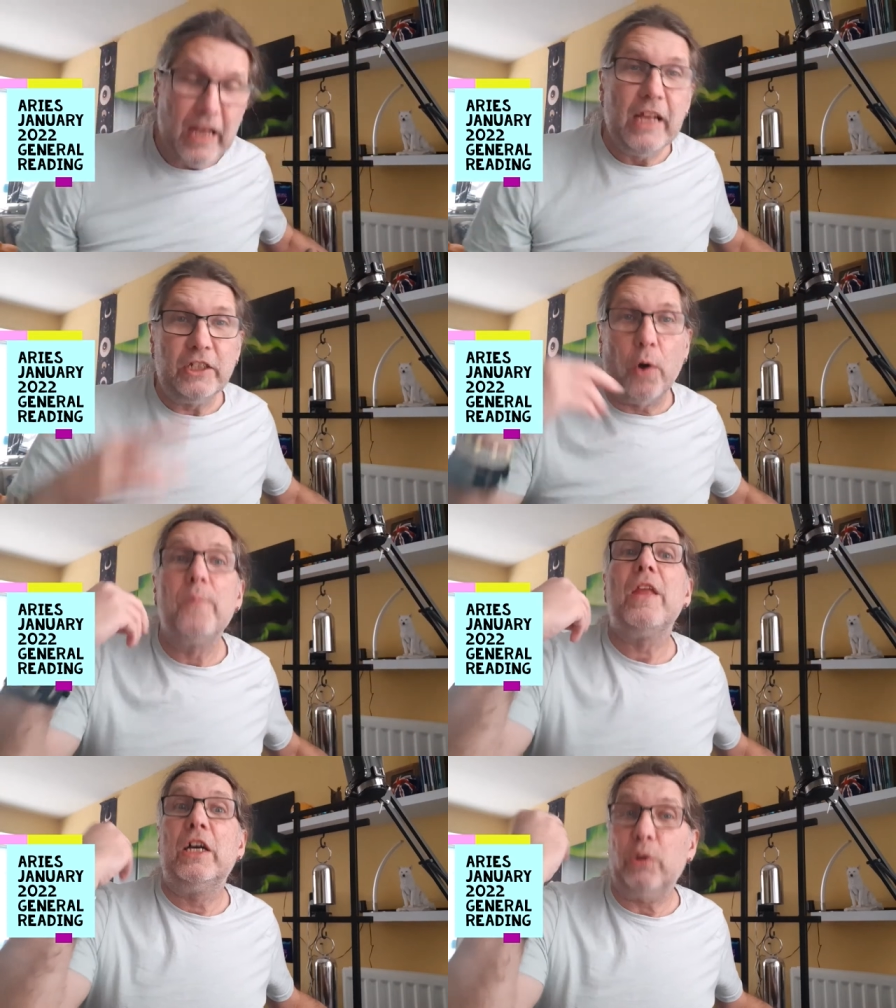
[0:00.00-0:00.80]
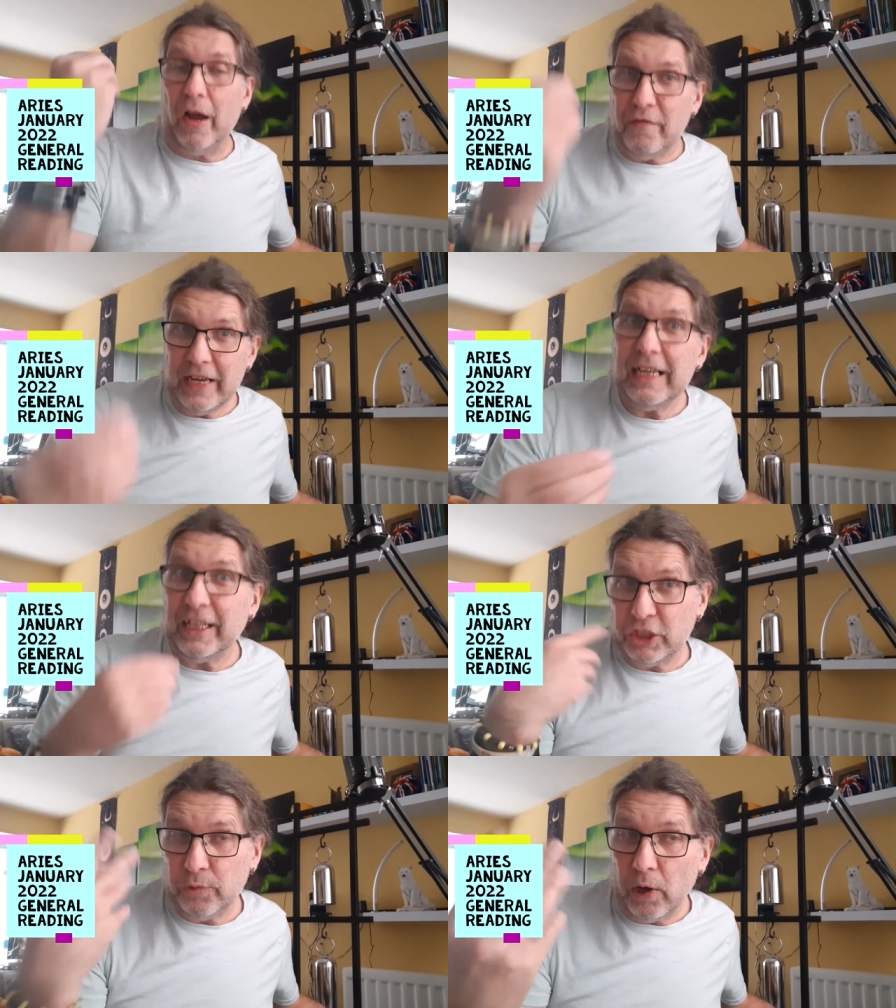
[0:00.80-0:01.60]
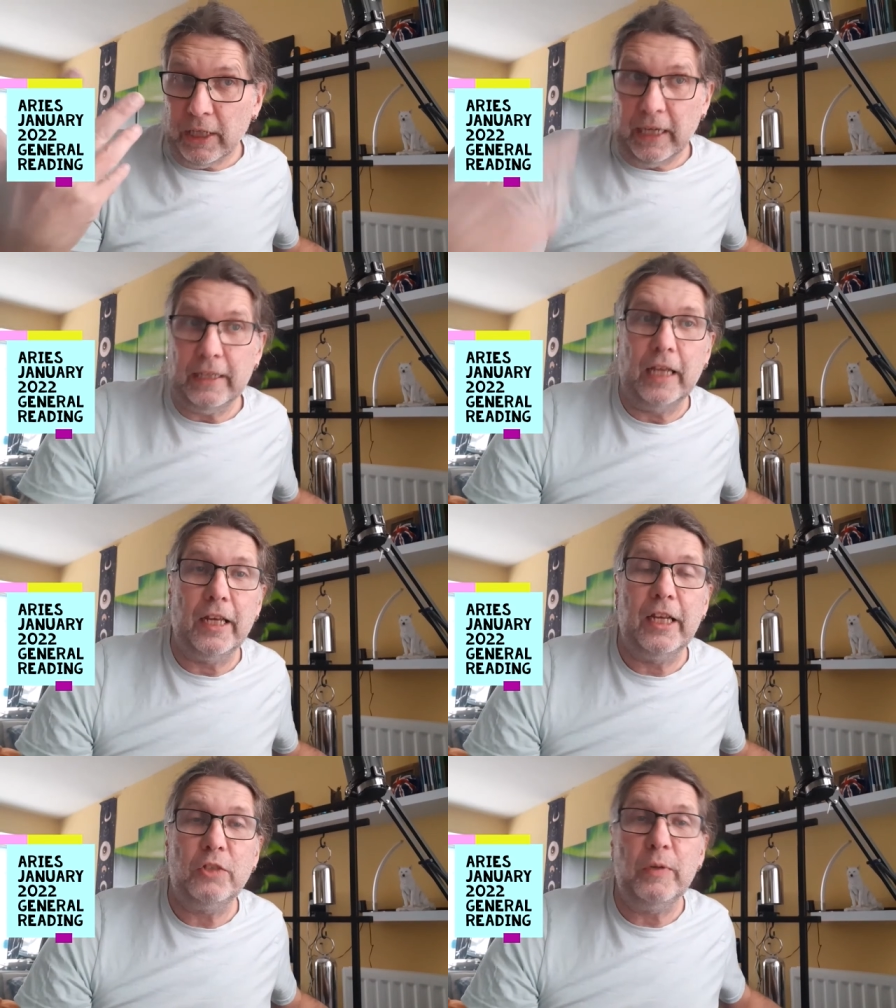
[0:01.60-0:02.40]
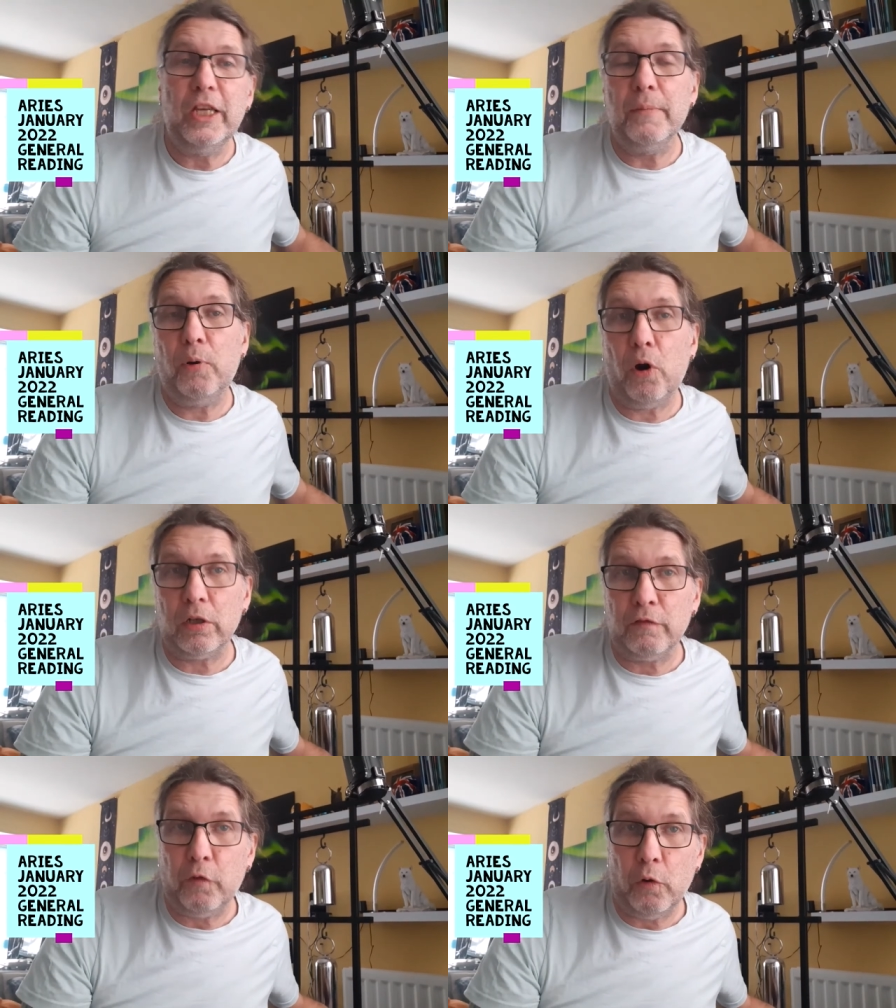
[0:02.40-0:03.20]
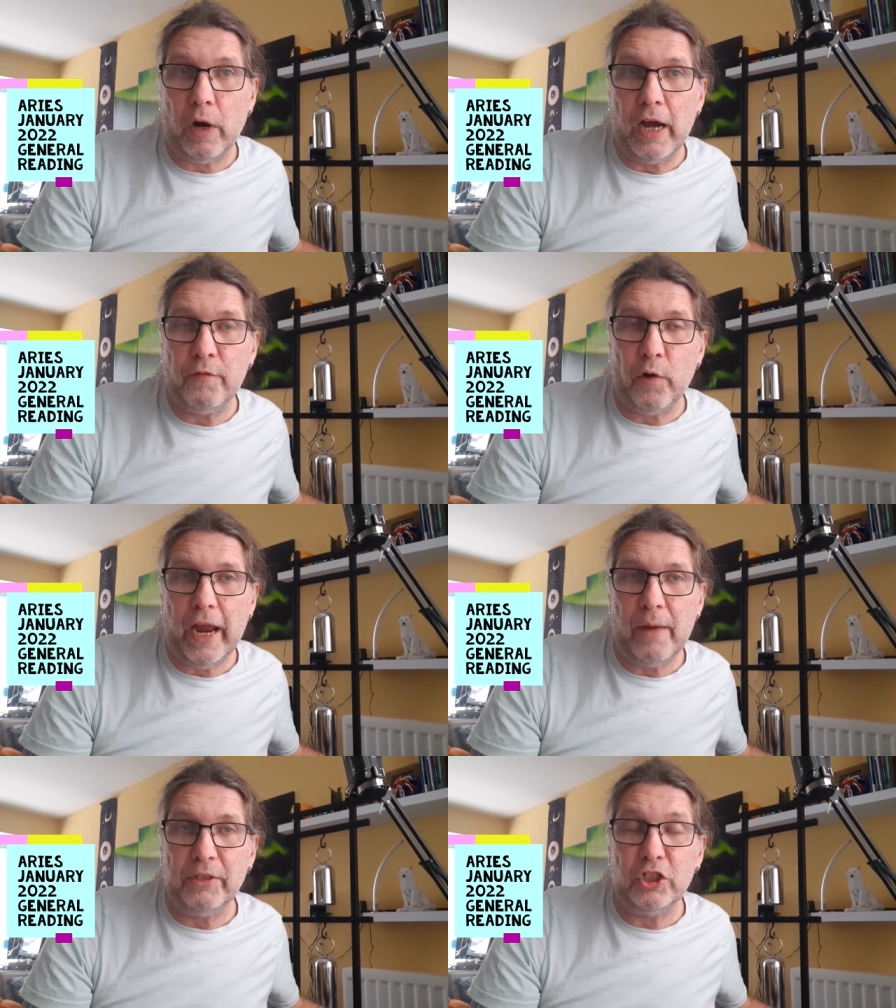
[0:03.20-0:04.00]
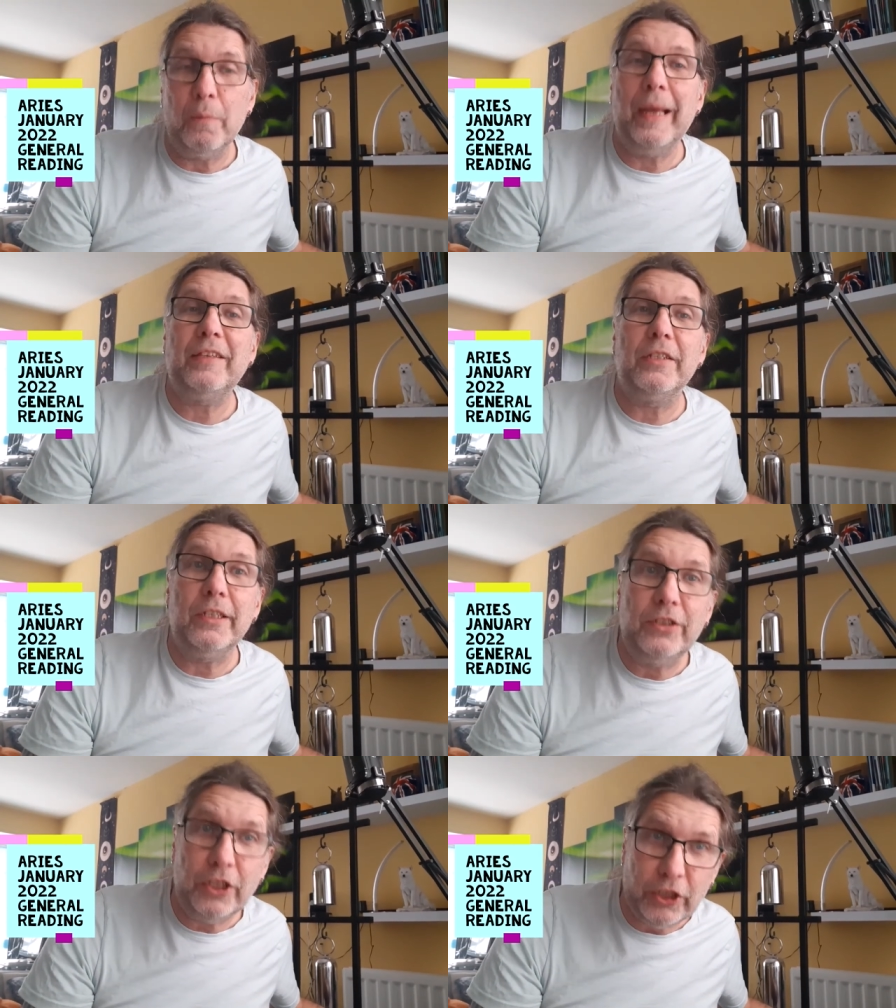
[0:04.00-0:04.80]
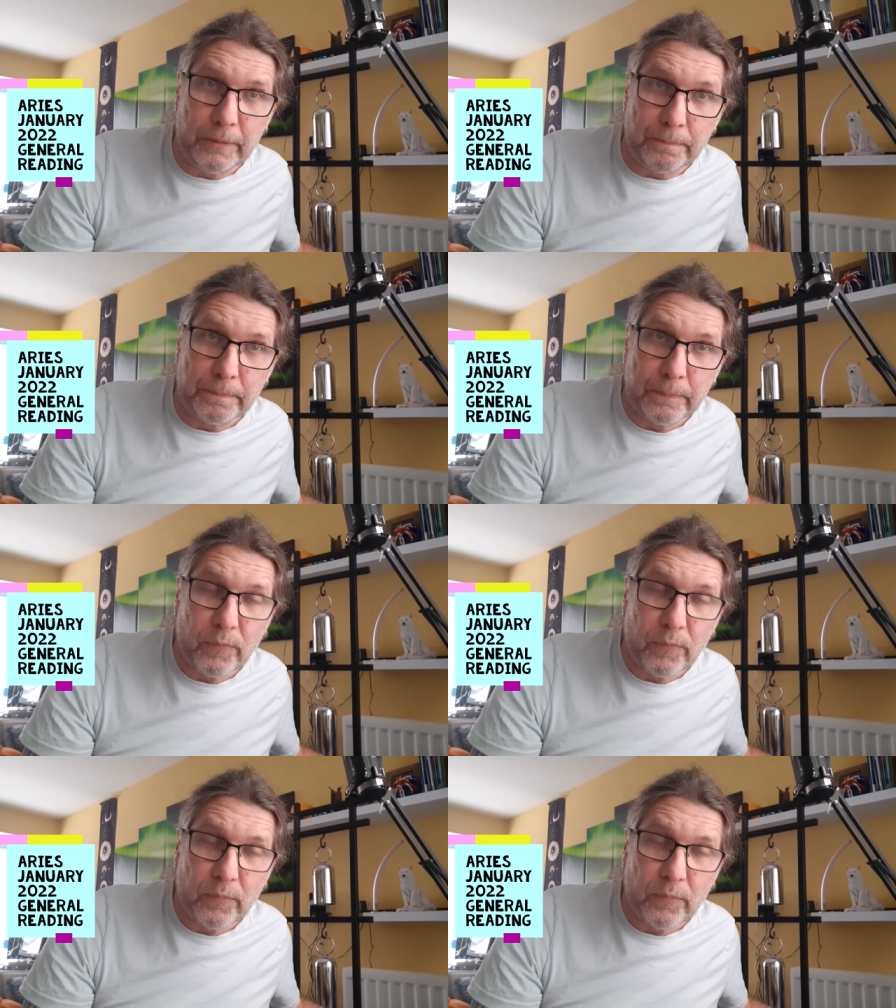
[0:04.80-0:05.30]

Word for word: So, so I feel that strongly, that it is really important for, for Aries to make the decision